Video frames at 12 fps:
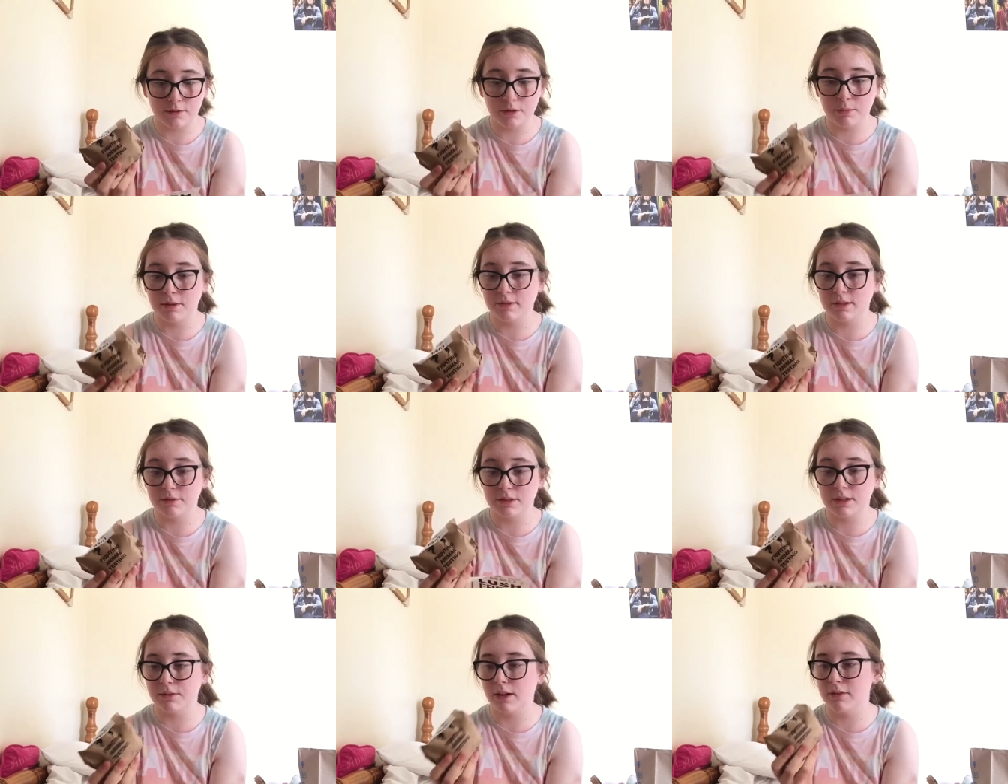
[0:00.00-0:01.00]

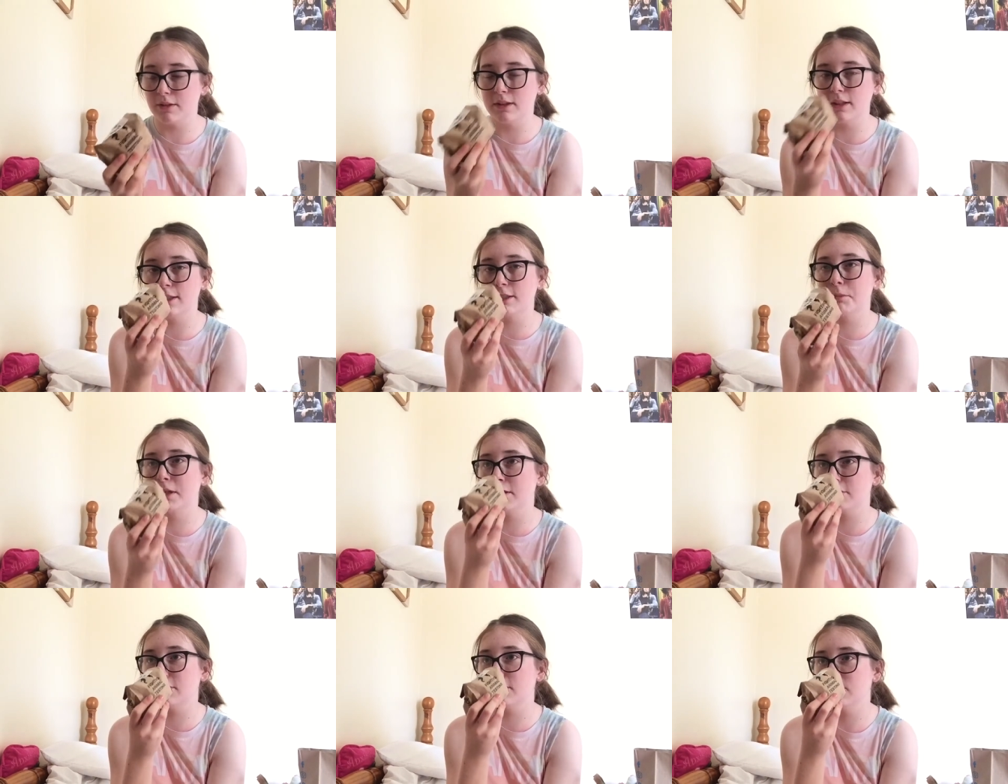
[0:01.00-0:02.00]
£3.75 and this
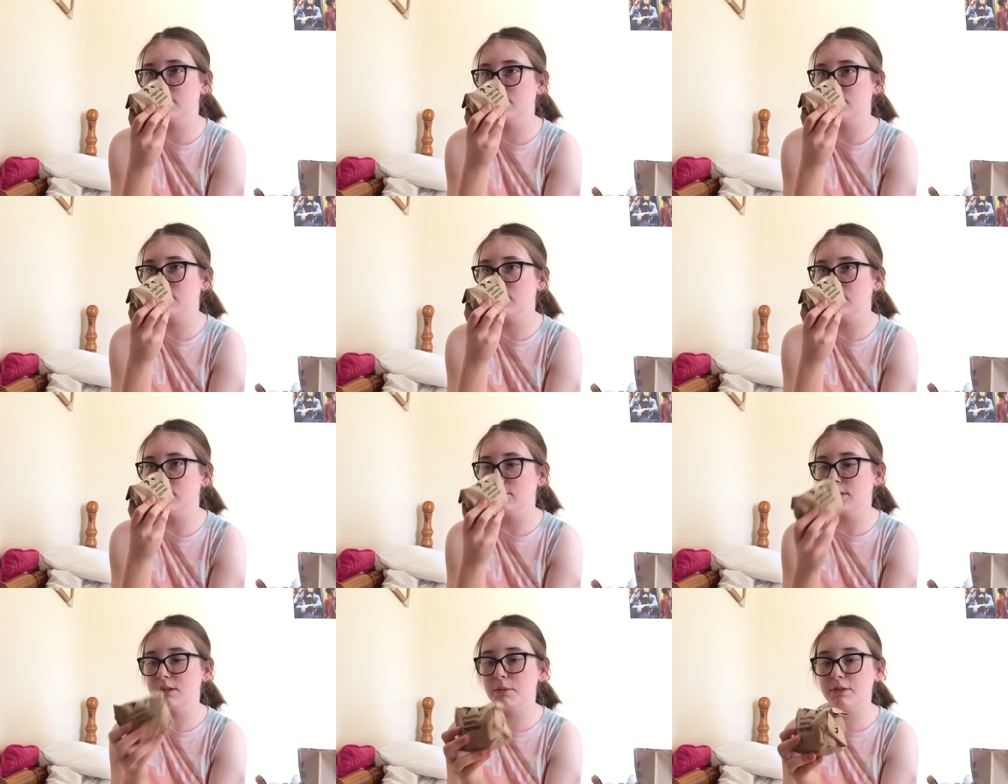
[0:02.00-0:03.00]
smells
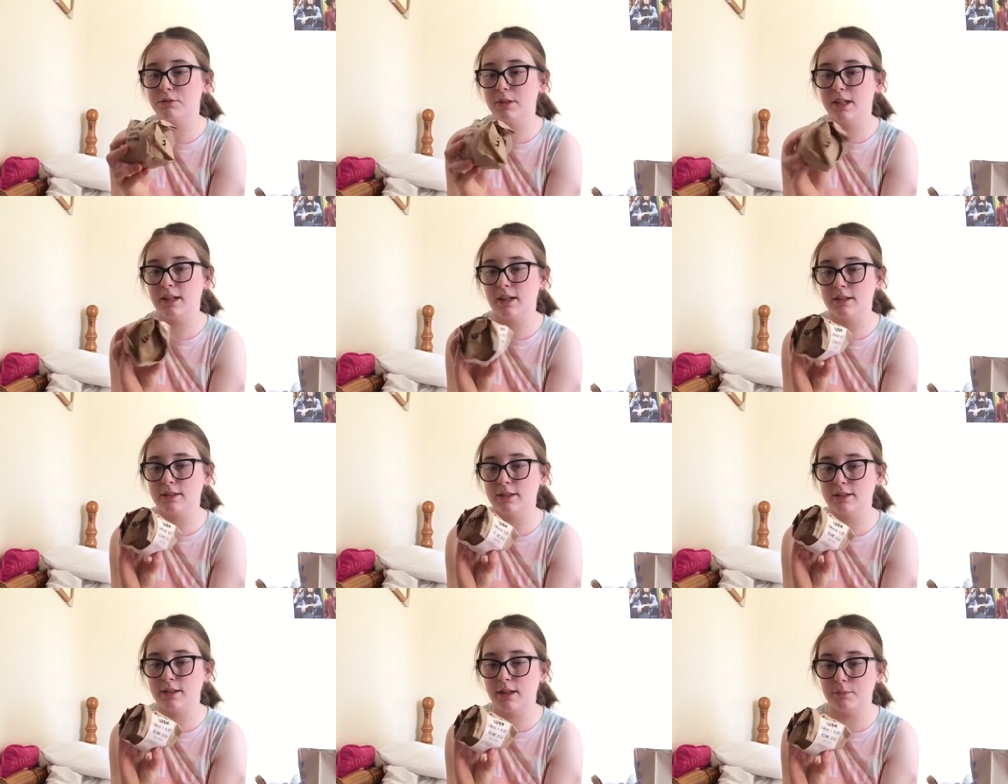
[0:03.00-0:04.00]
smells really nice
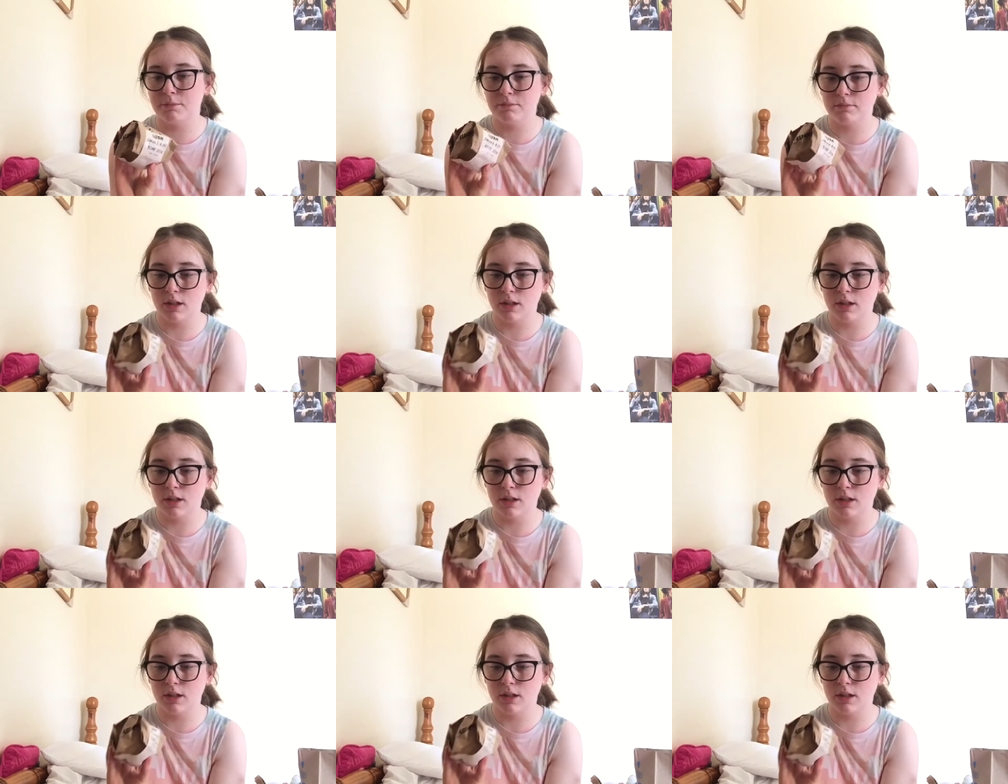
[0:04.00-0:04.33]
it's um